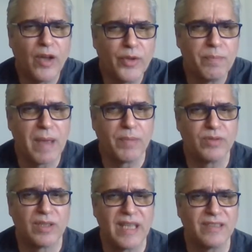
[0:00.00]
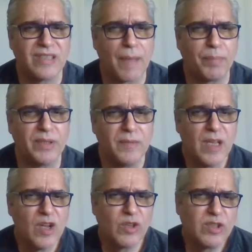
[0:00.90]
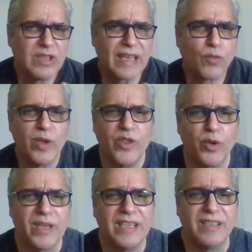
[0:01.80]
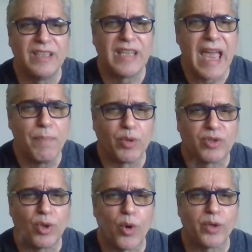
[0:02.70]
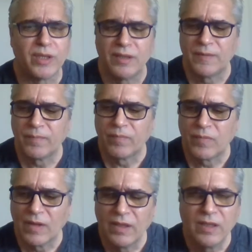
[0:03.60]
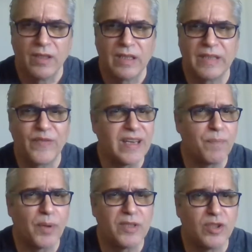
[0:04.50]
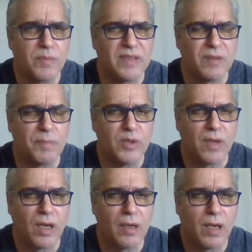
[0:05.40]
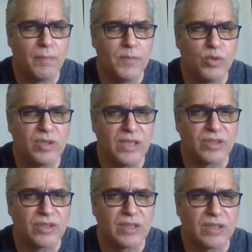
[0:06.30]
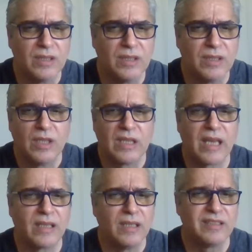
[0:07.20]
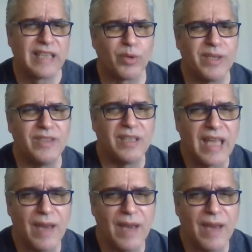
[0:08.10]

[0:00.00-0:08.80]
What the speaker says: other members of Led Zeppelin, like when they're in the laboratory, if anybody's in a musician, like they were in the